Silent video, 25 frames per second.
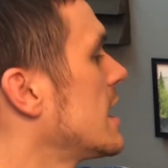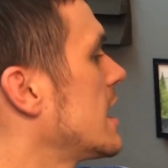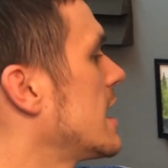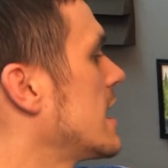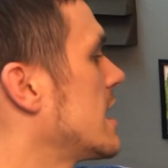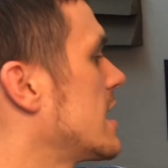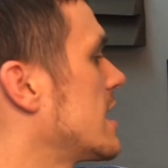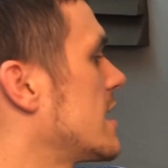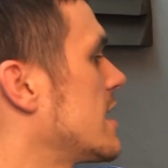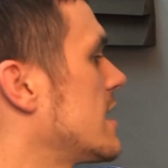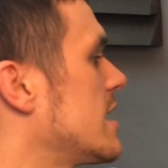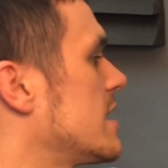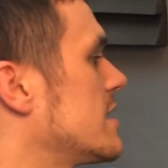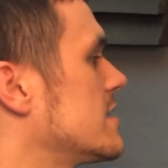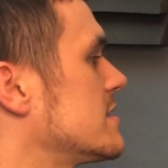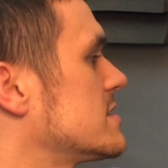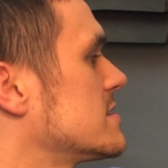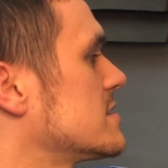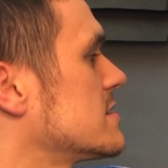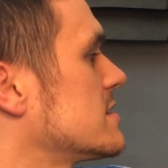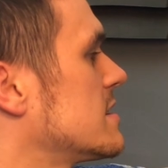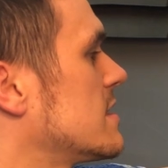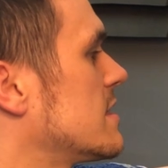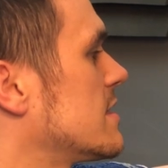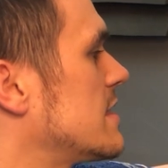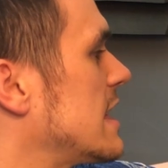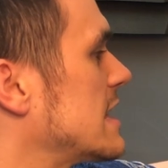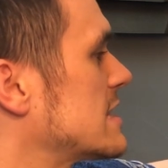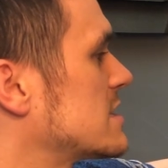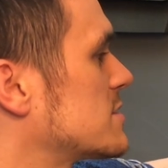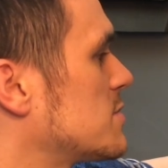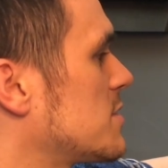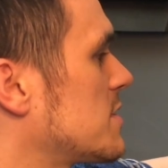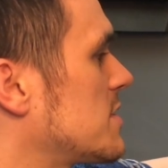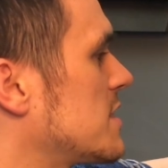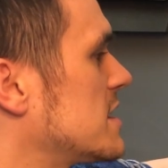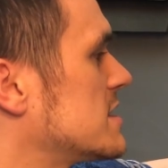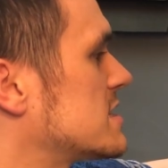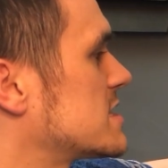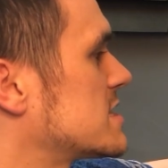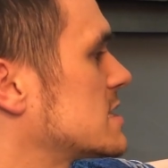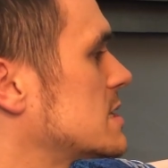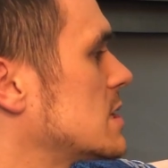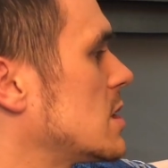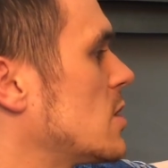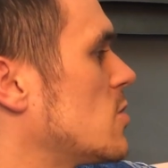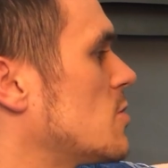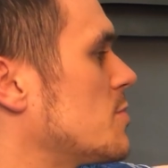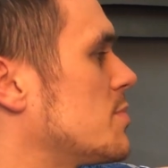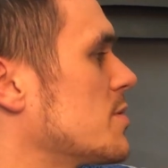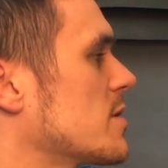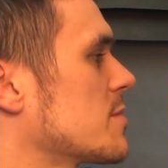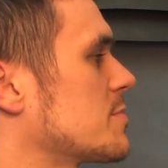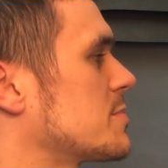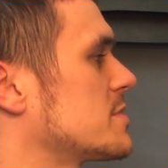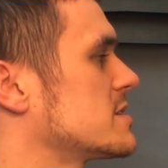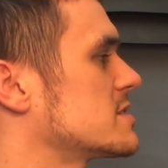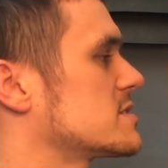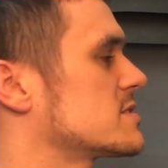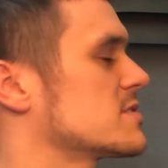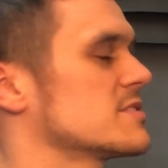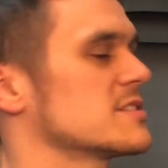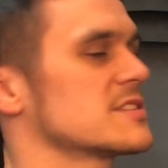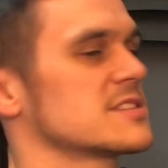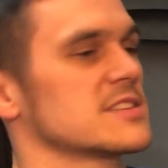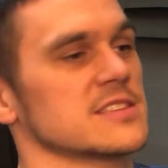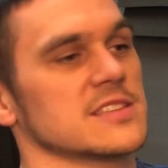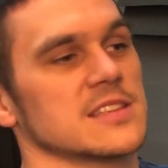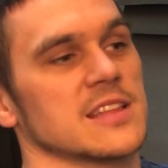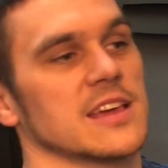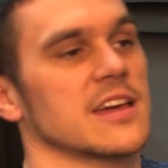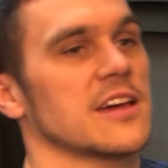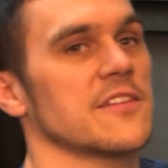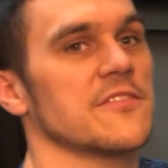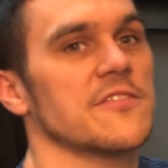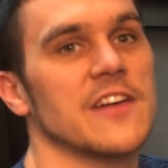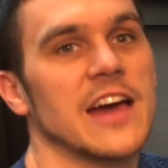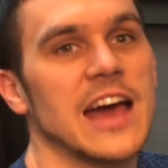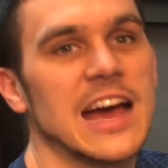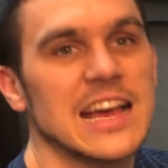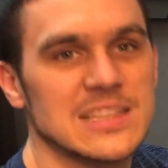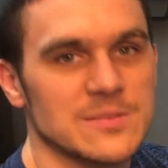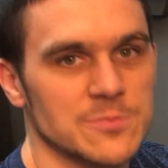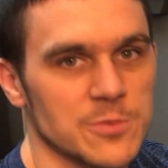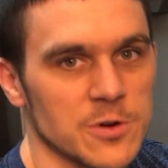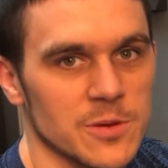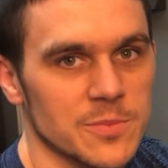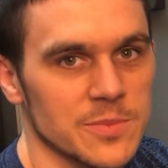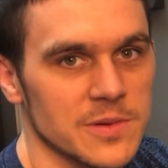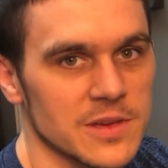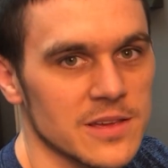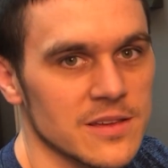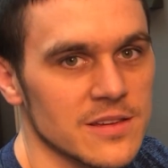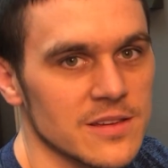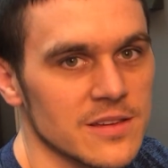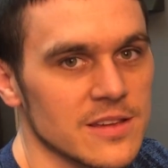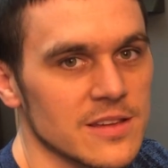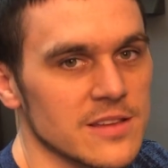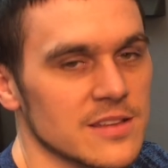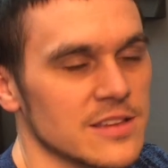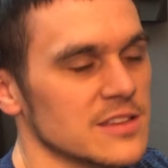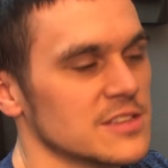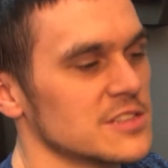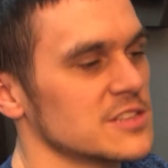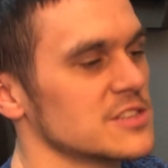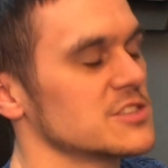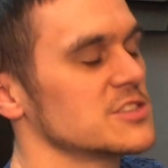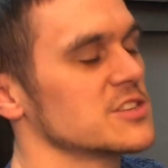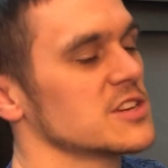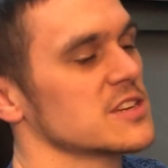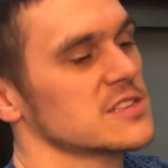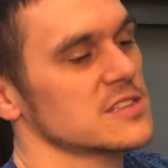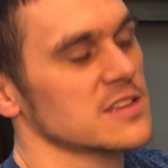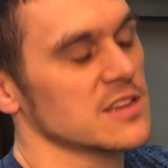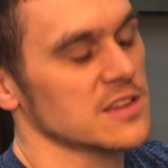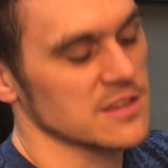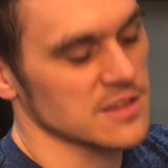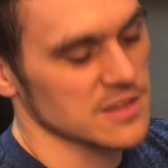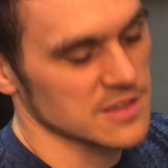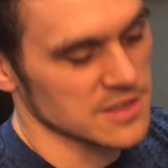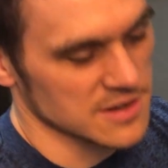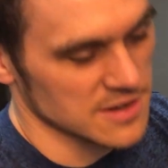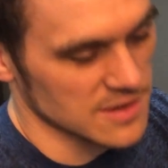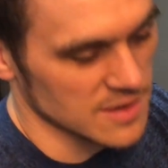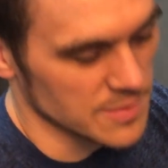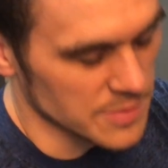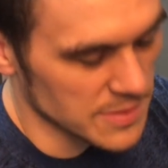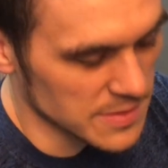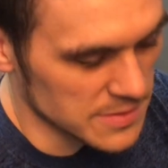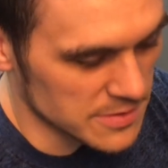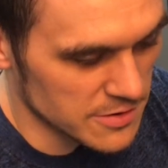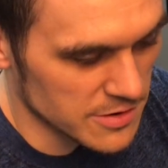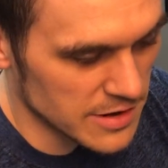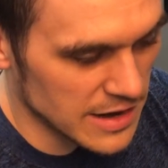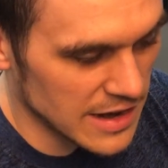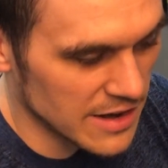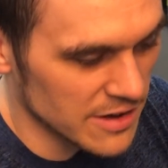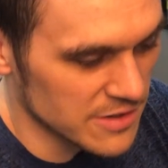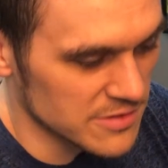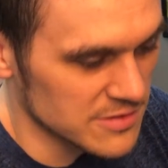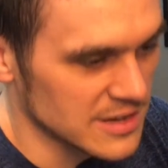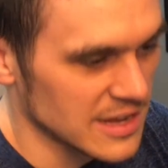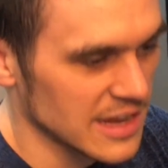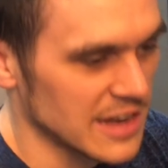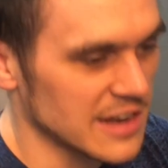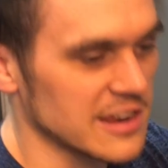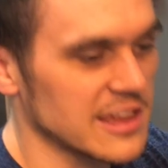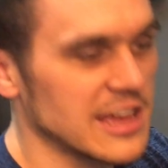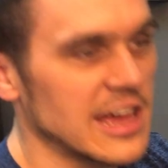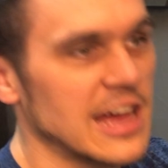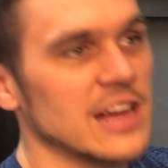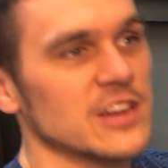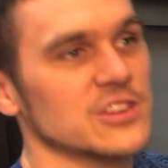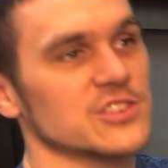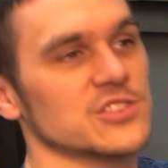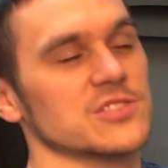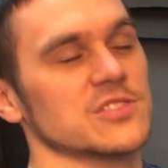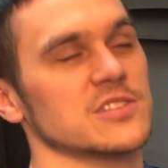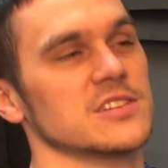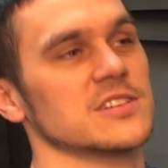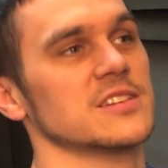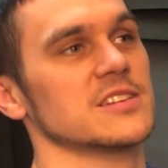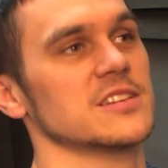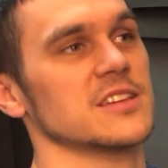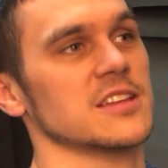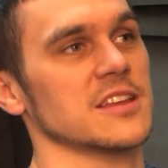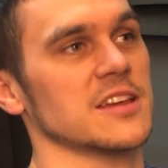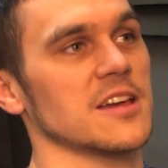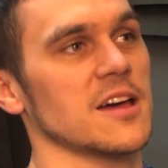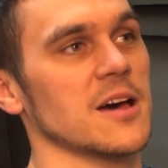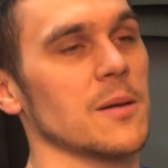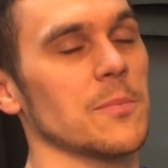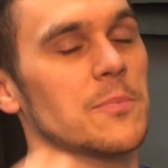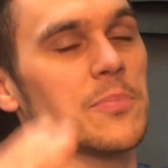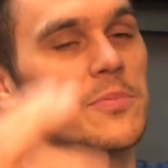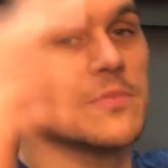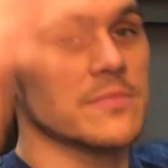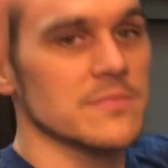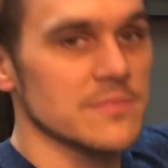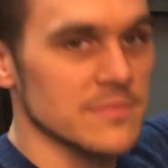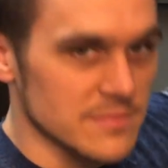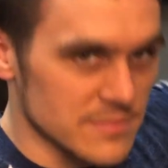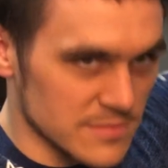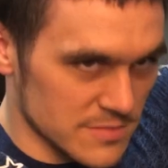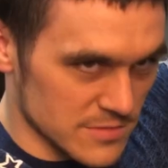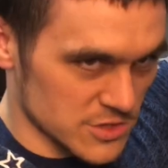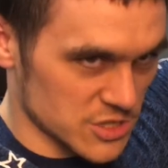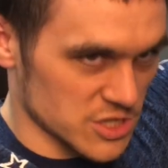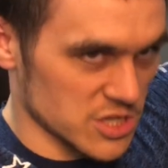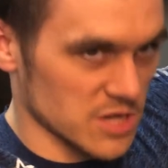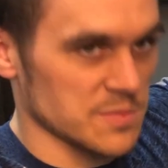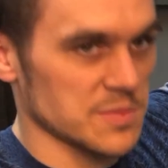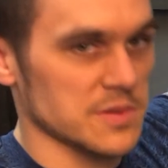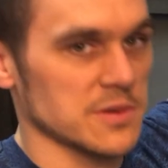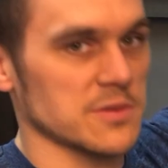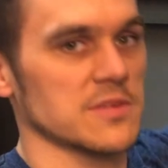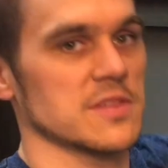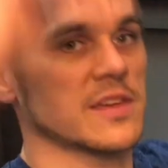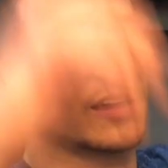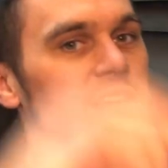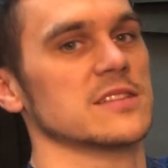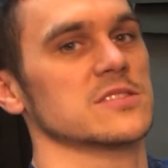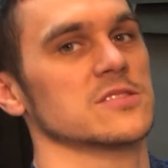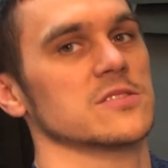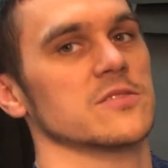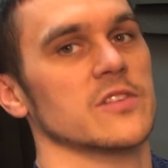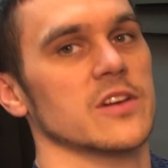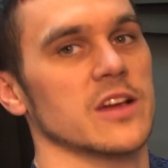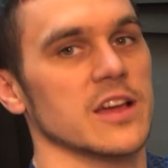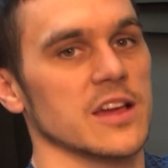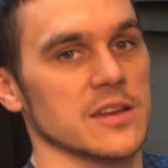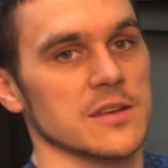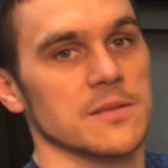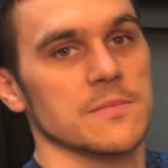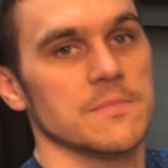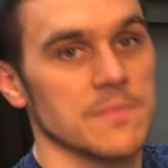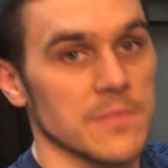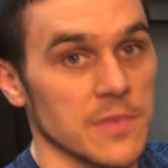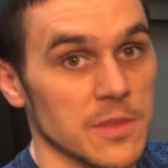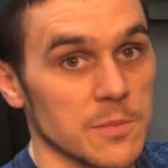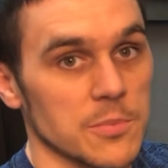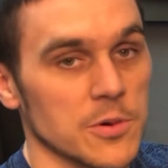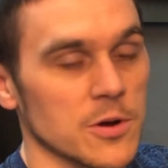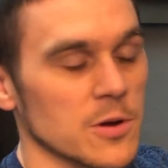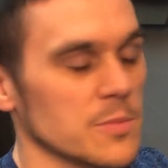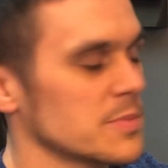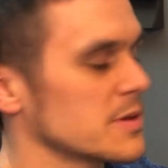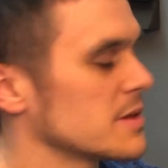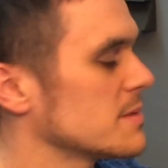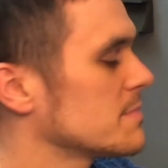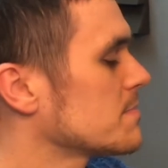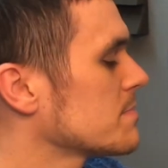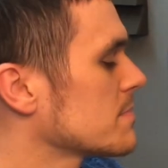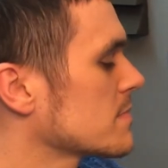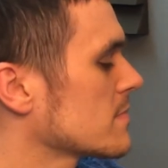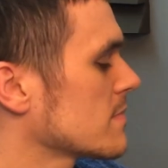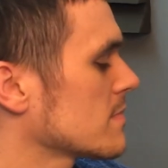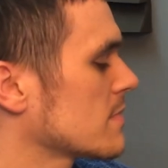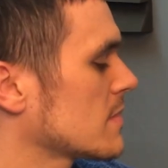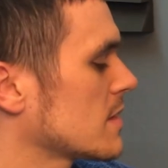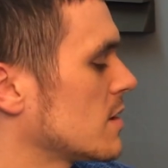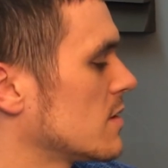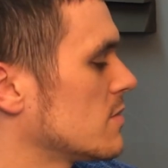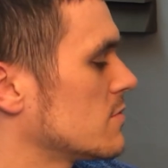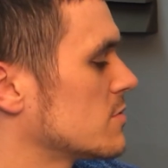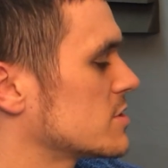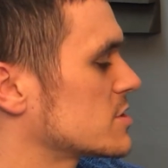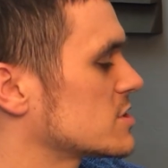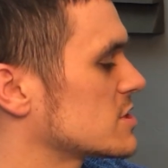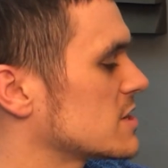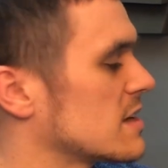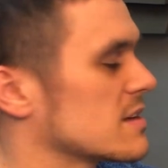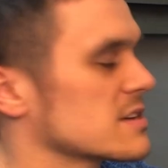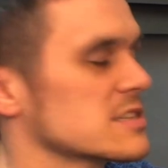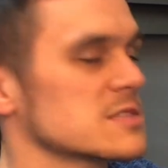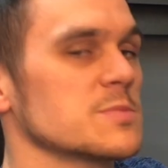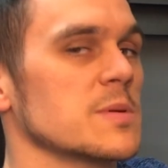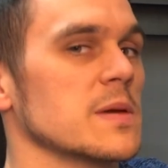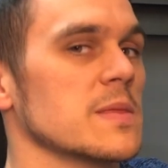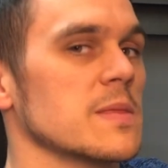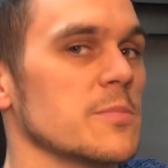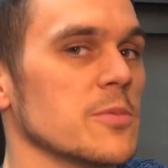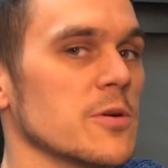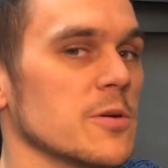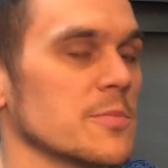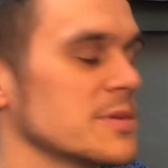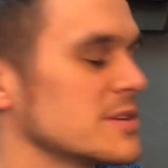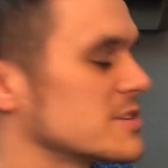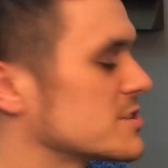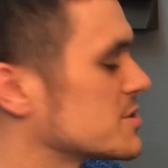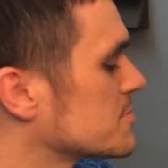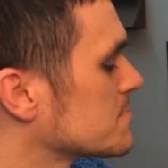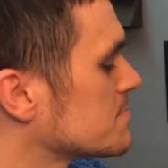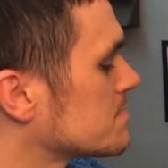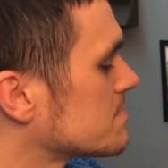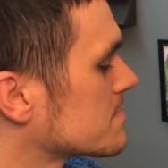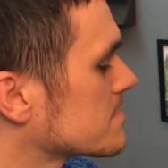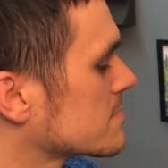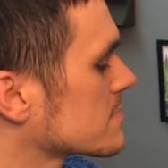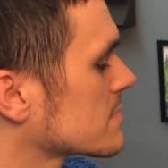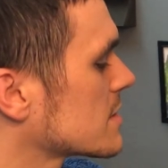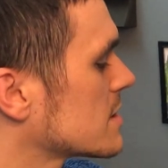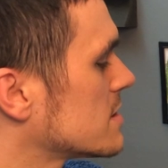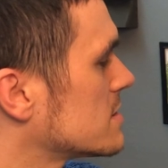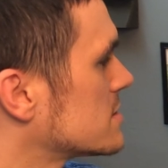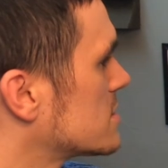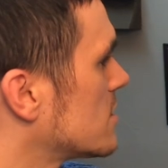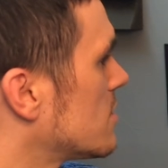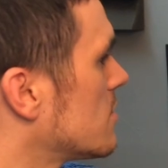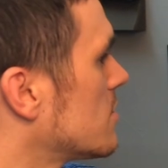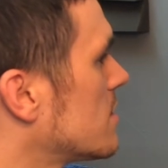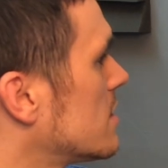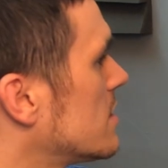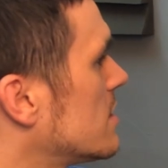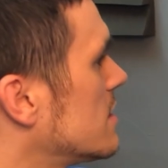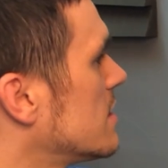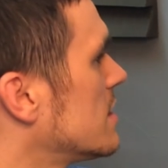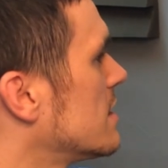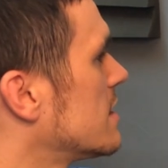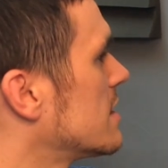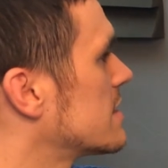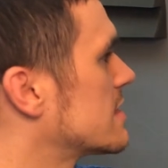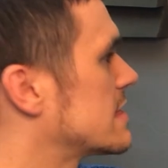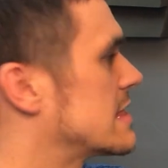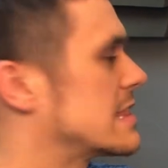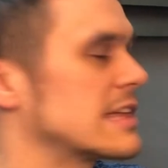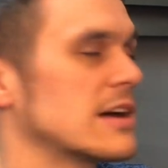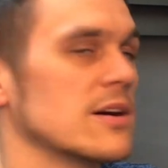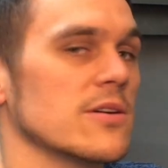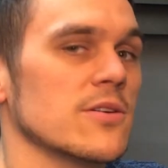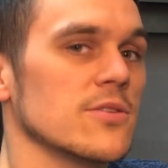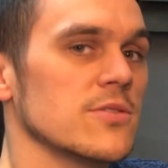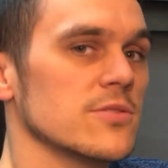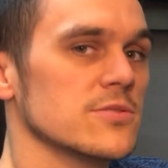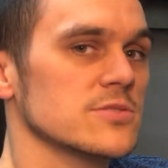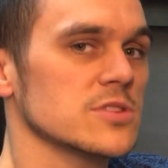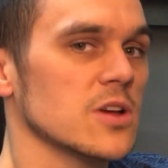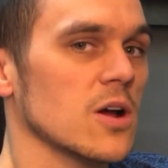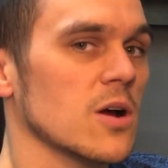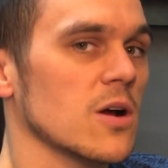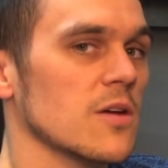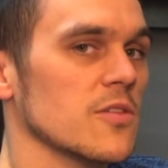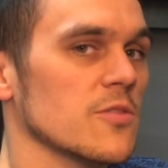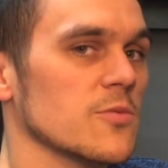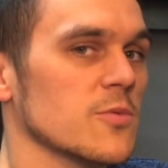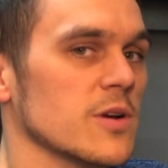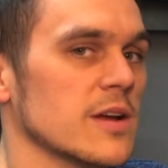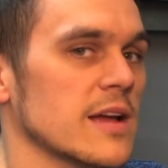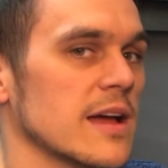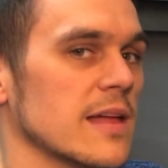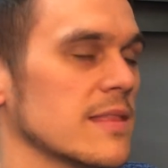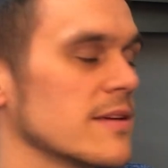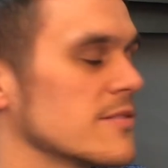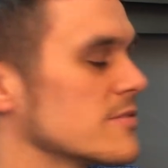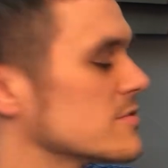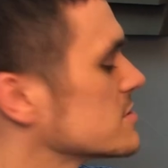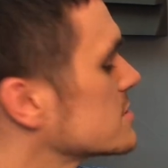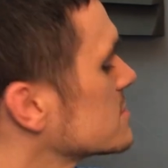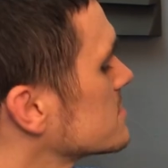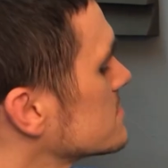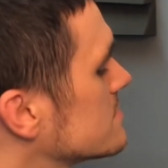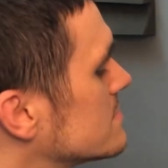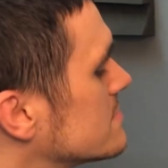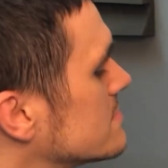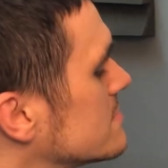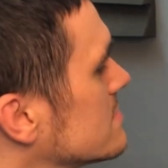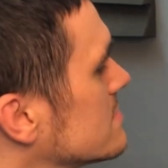And that's with a slow burpee. So this isn't like a fast burpee. This is just getting up on the ground, kind of casually, getting up, jumping with hands overhead, the burpee, which I'll explain the burpee too. So those are the workout levels.